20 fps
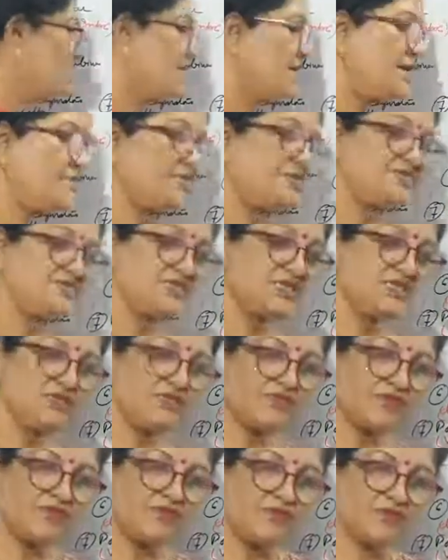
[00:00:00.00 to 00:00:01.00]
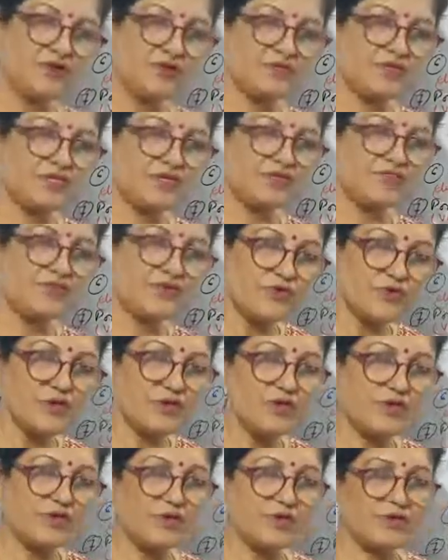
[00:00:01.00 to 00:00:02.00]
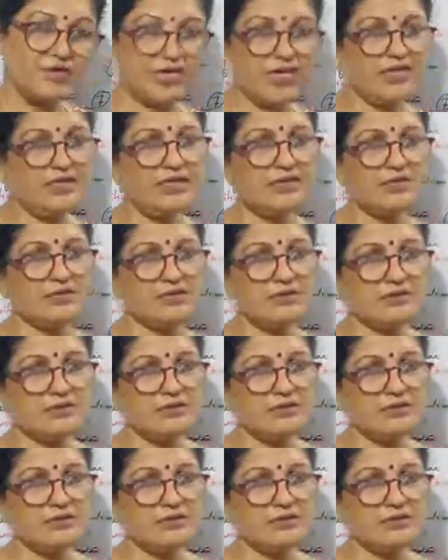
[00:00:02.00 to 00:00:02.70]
that means it will form the full ring